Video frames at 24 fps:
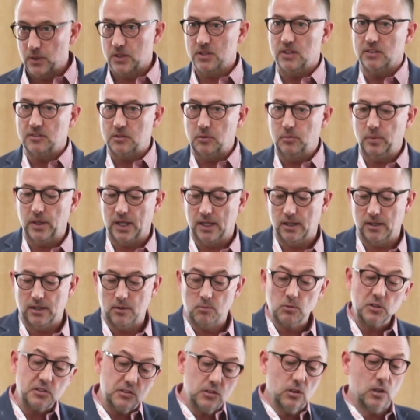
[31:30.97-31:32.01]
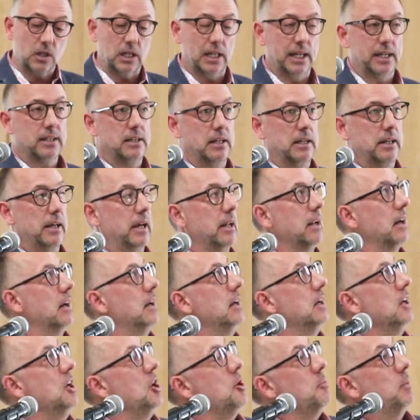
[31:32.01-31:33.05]
participated, and we're still collecting
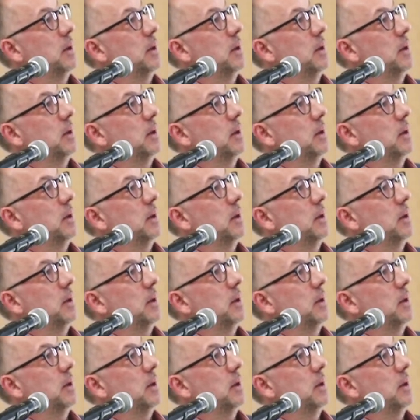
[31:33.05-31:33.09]
data.